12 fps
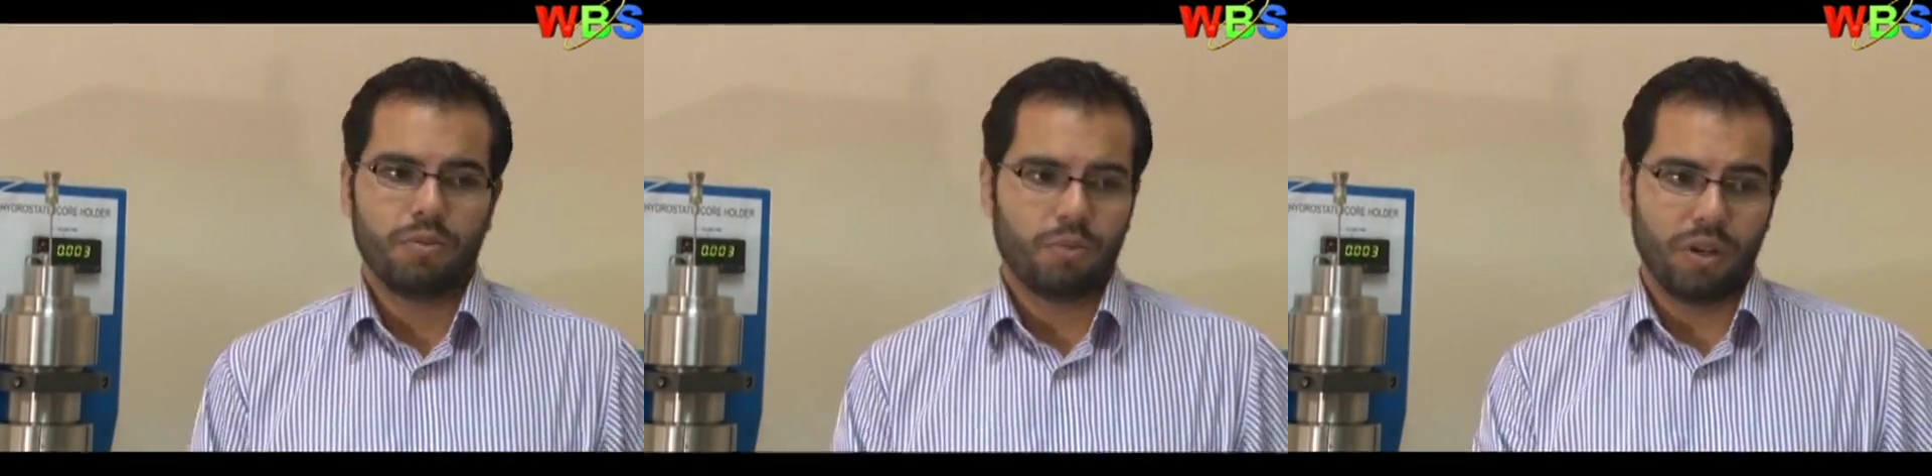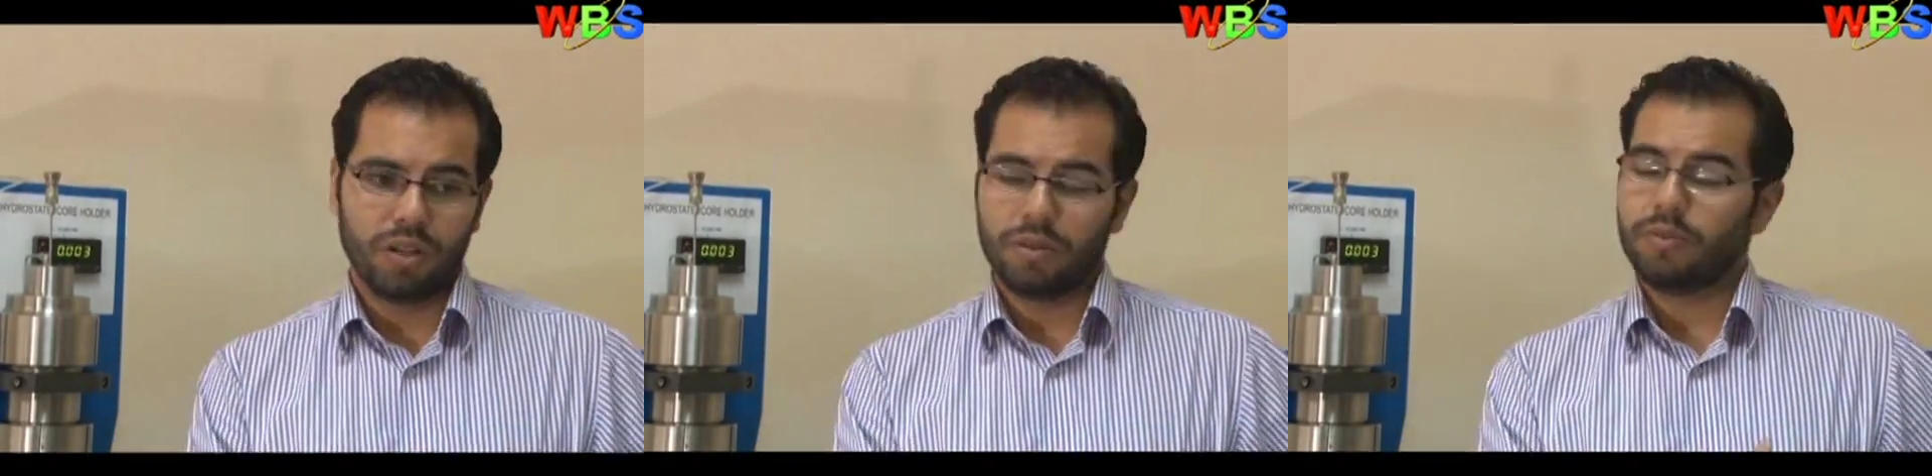
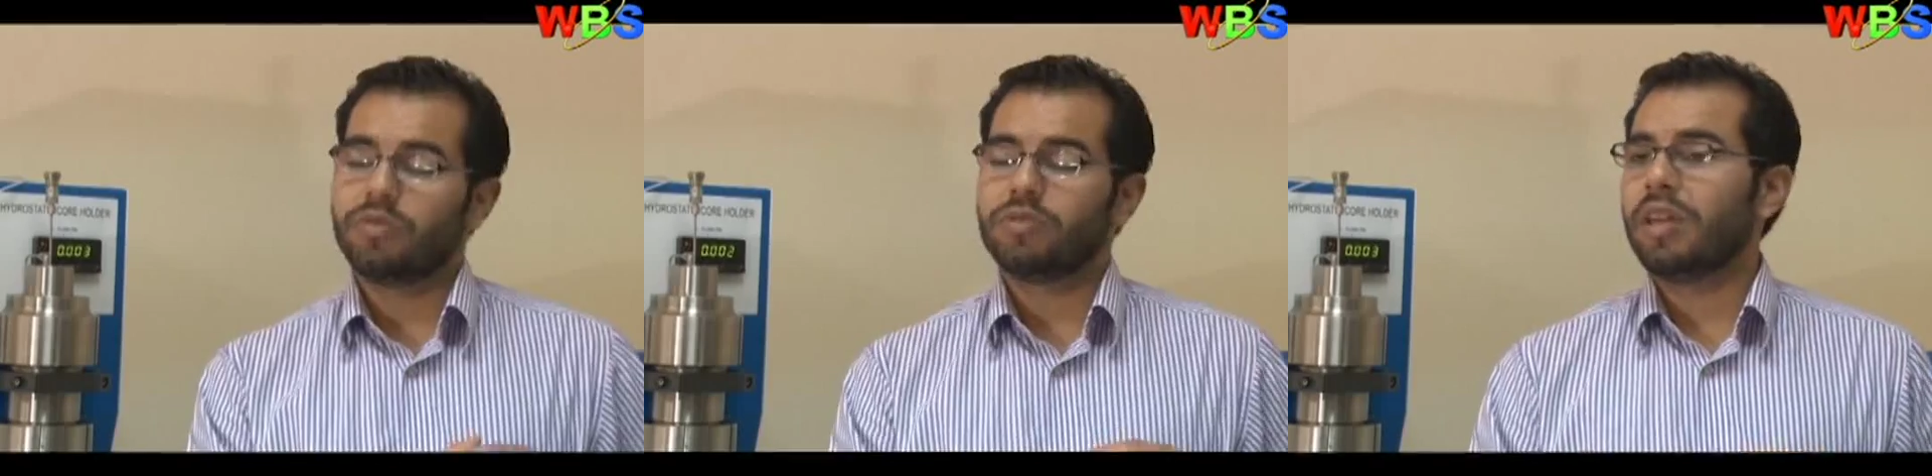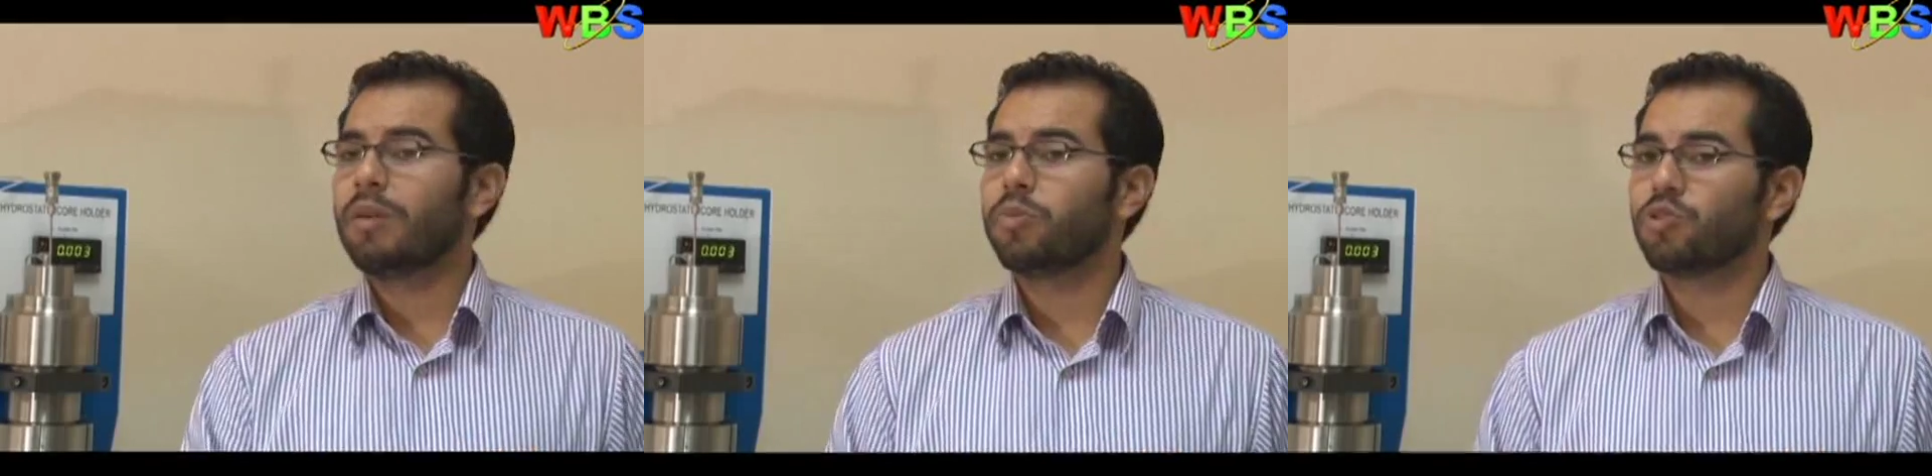well,
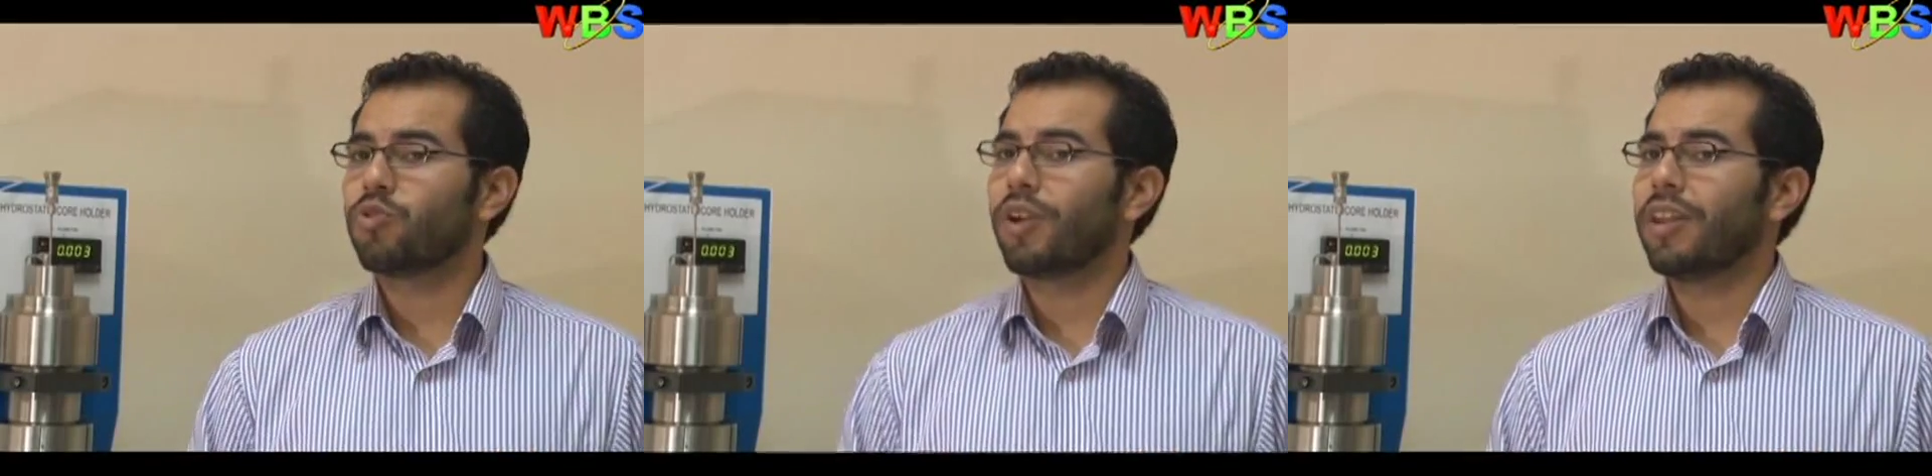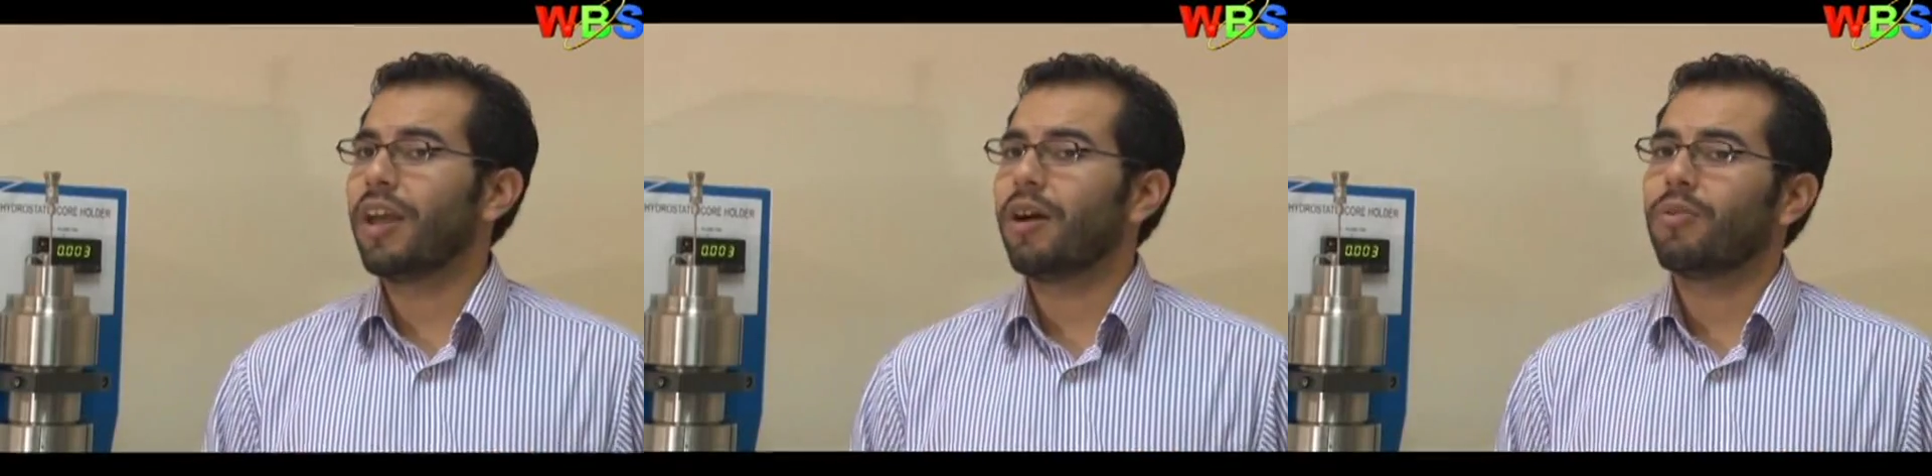samples
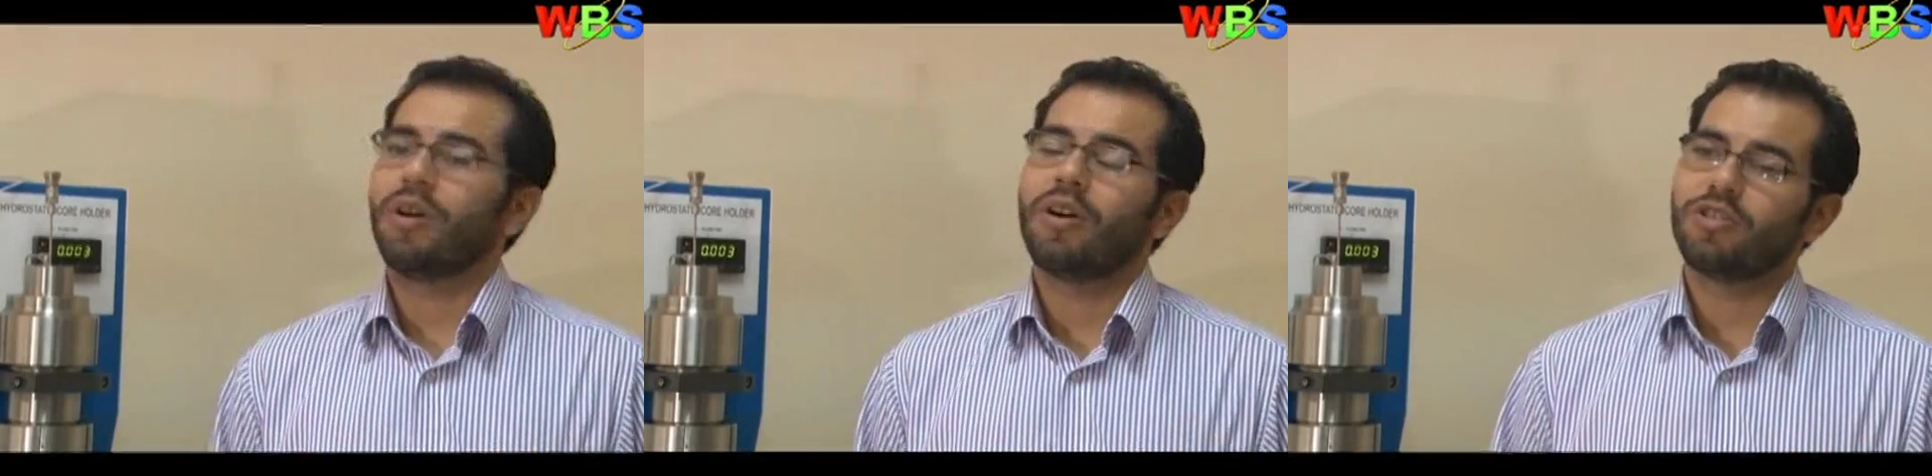right now